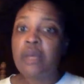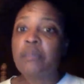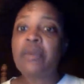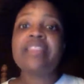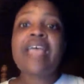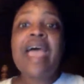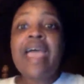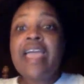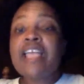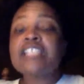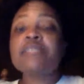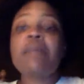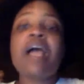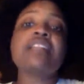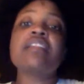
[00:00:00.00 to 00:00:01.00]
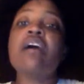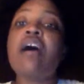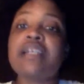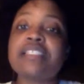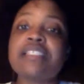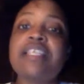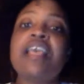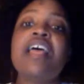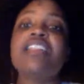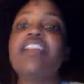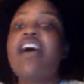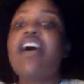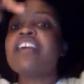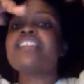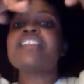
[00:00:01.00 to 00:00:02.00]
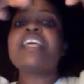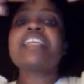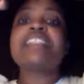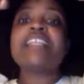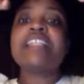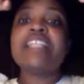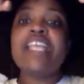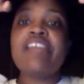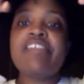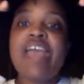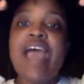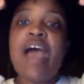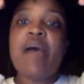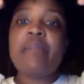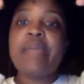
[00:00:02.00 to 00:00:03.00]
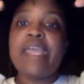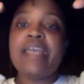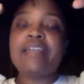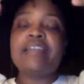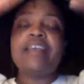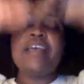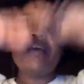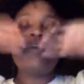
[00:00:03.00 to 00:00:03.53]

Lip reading: But that is my thoughts. Largest didn't leave you out, man.